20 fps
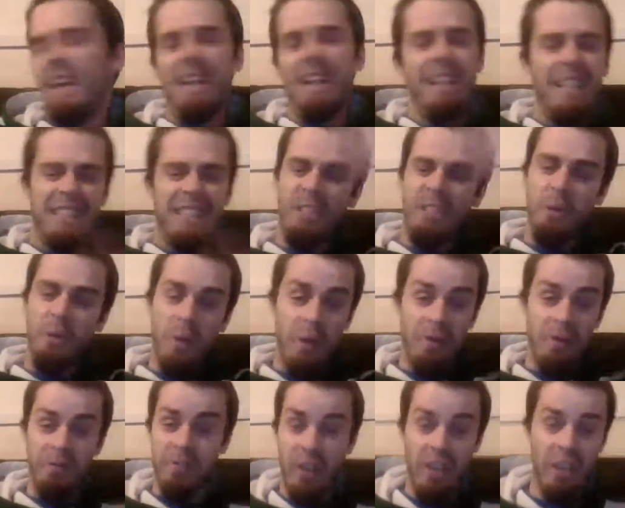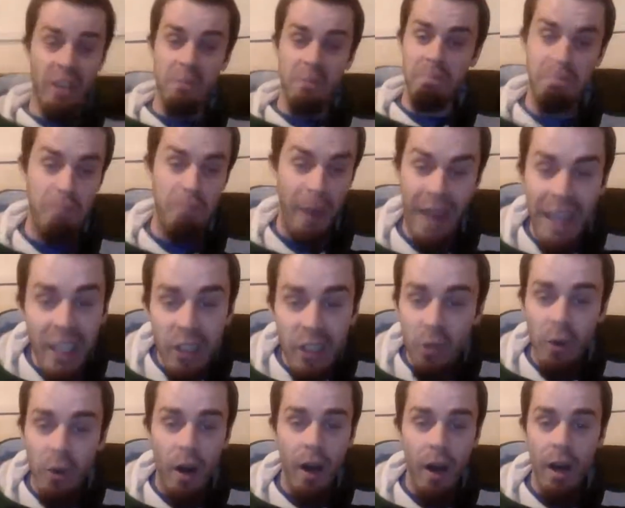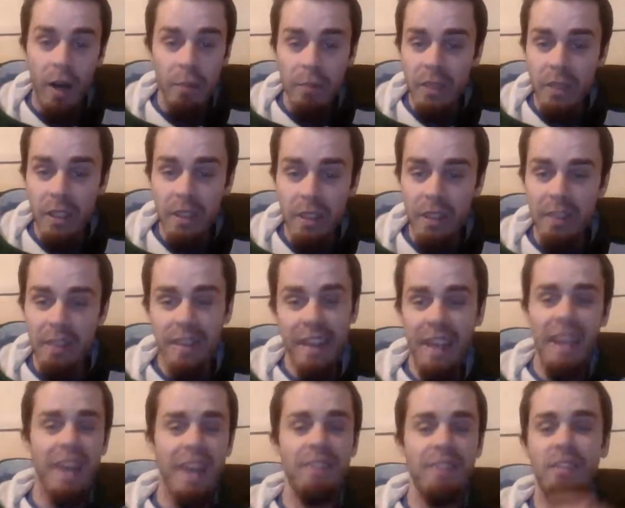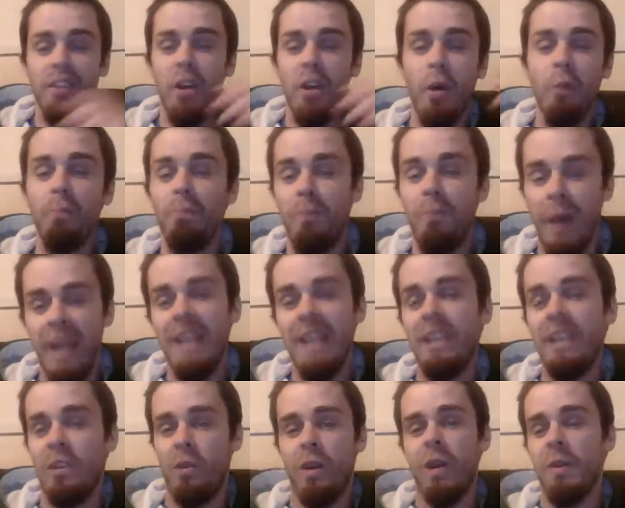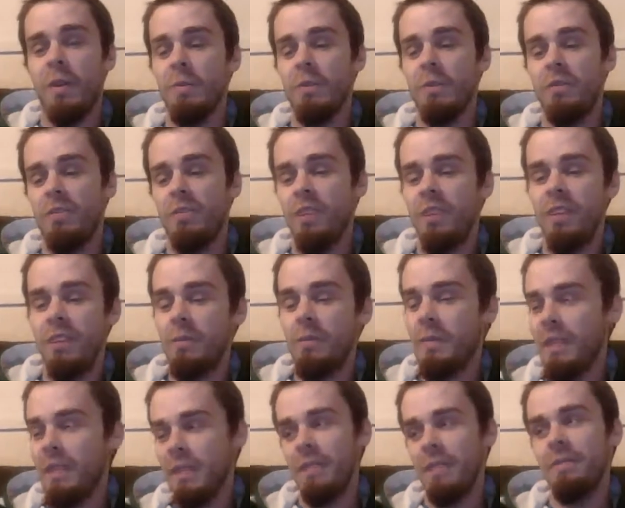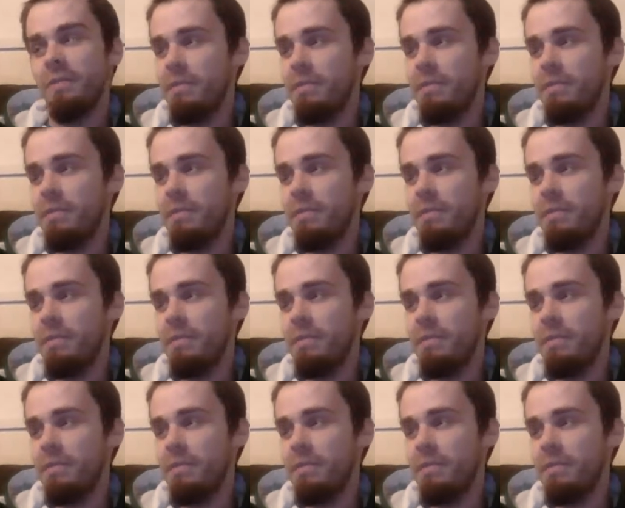unless they went fucking bankrupt, they'd have to go bankrupt for them to